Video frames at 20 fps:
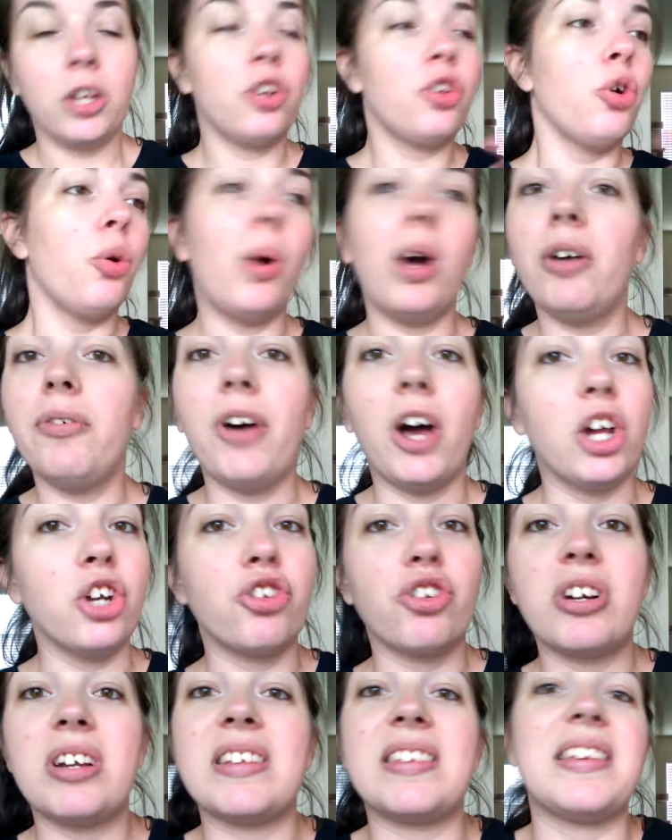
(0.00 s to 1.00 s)

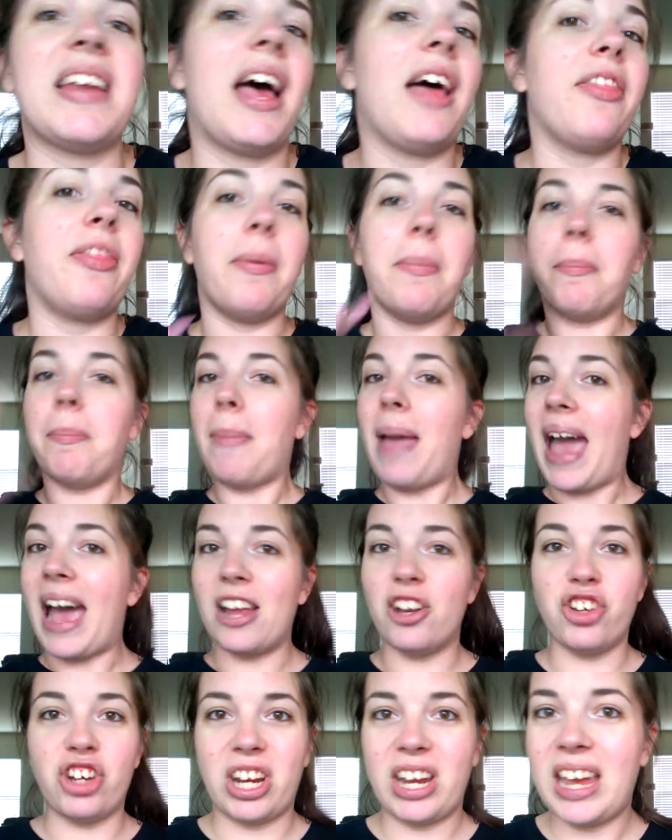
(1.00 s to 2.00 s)
1,200 is not the
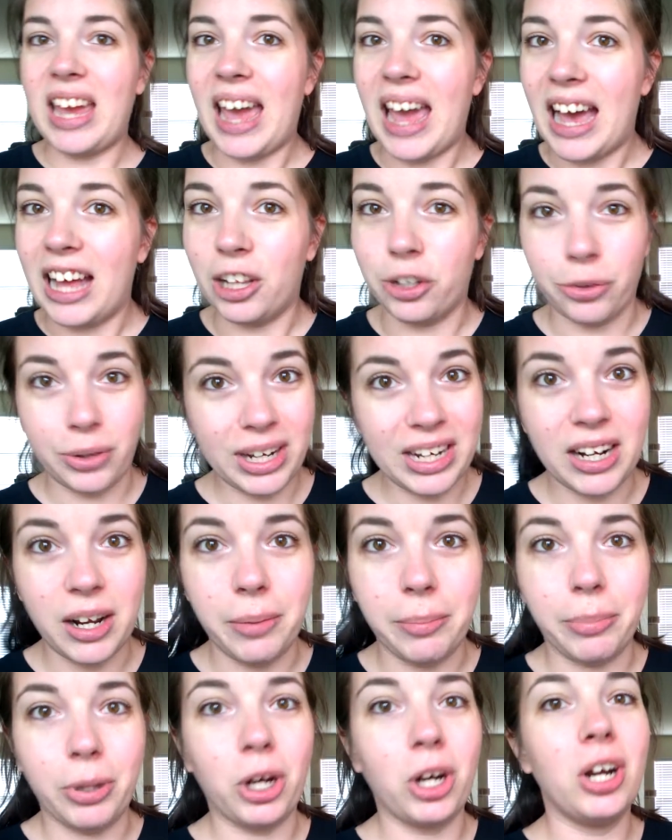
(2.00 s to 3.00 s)
magic calorie
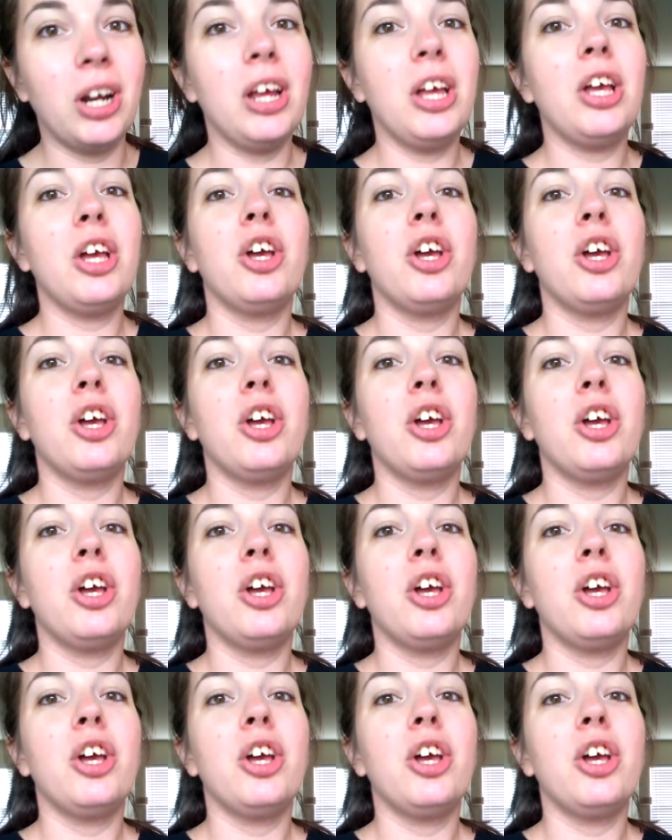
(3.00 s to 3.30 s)
number.